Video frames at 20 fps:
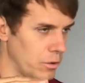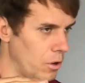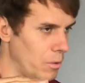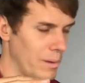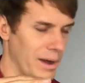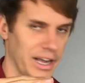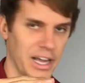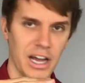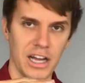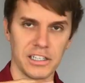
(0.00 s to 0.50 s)
oh
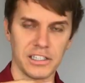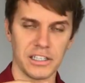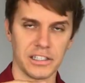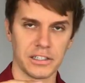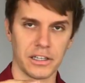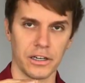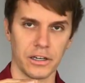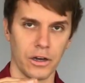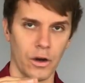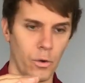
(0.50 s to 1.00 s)
my gosh, that's
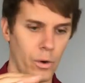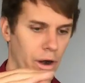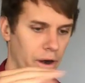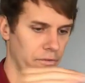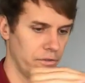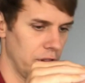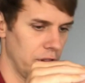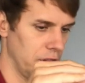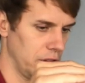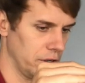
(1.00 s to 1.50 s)
going to go way
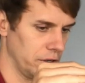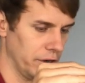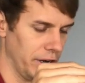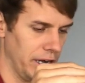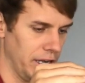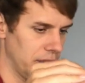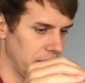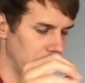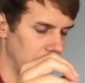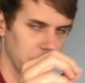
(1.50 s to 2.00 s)
the
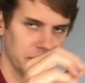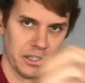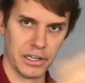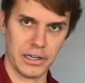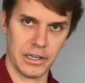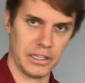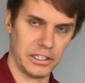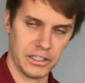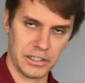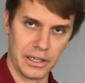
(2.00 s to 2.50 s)
green, then all of a
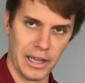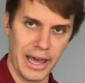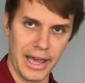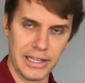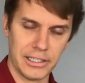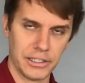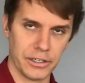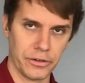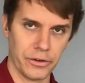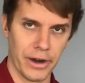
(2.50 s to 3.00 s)
sudden it just
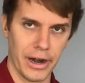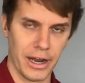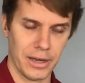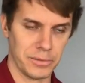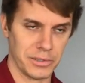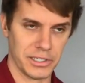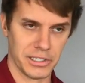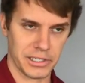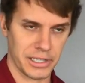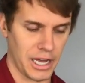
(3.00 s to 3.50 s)
lands and
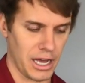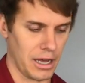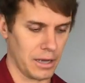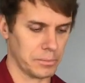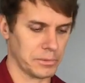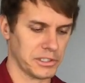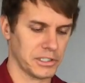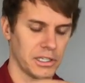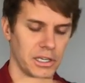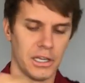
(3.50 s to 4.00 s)
grabs and
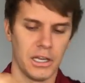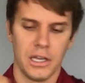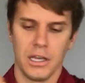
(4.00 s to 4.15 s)
stops.